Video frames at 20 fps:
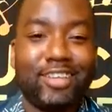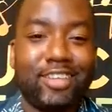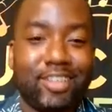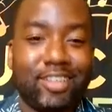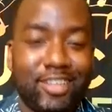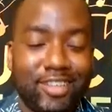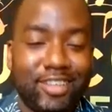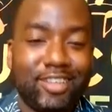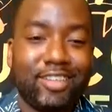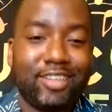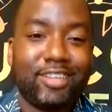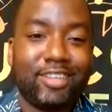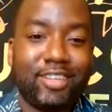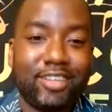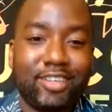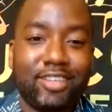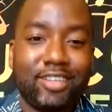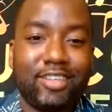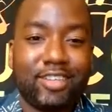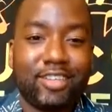
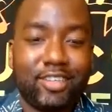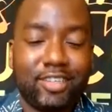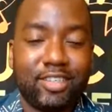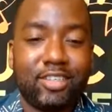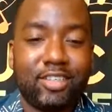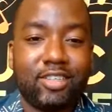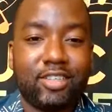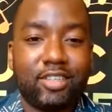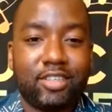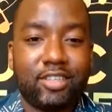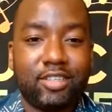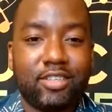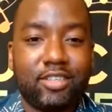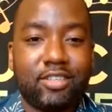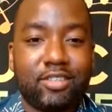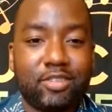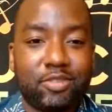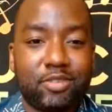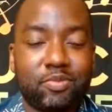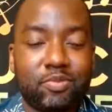
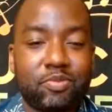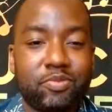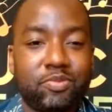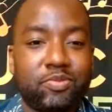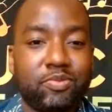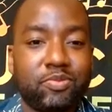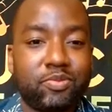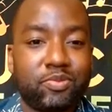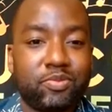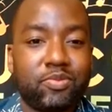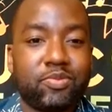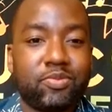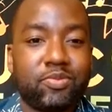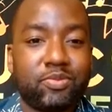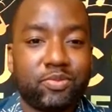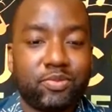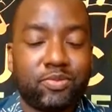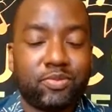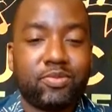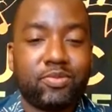
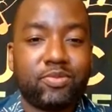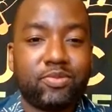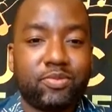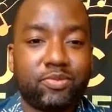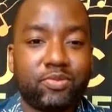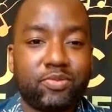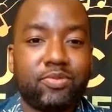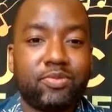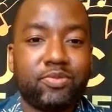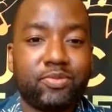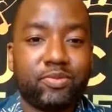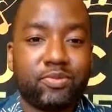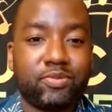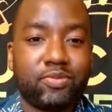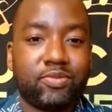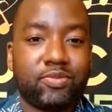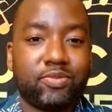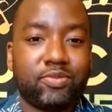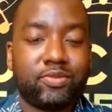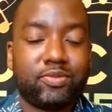
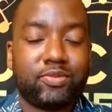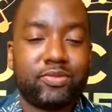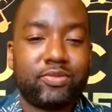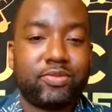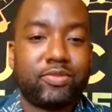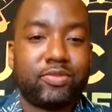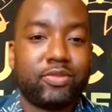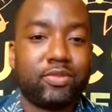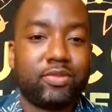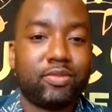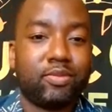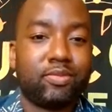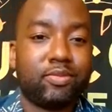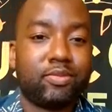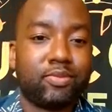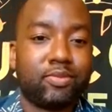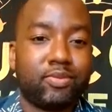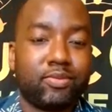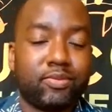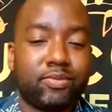
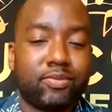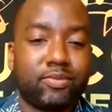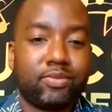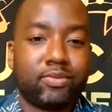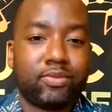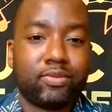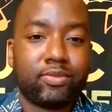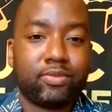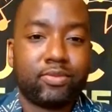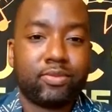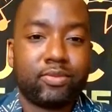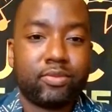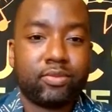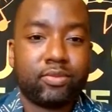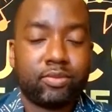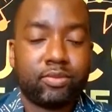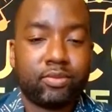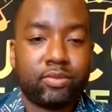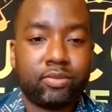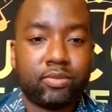
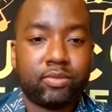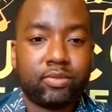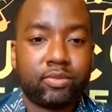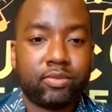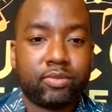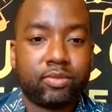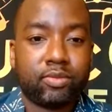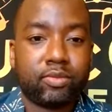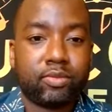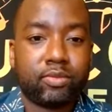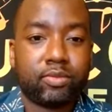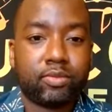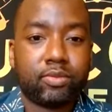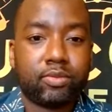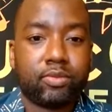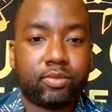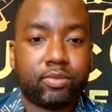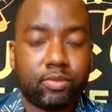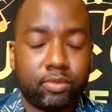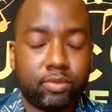
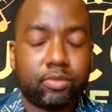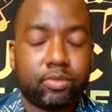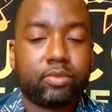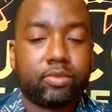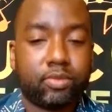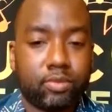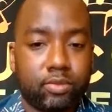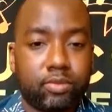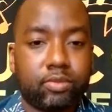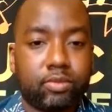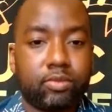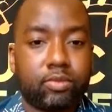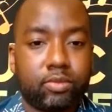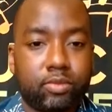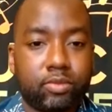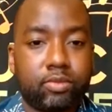The person shown says nothing.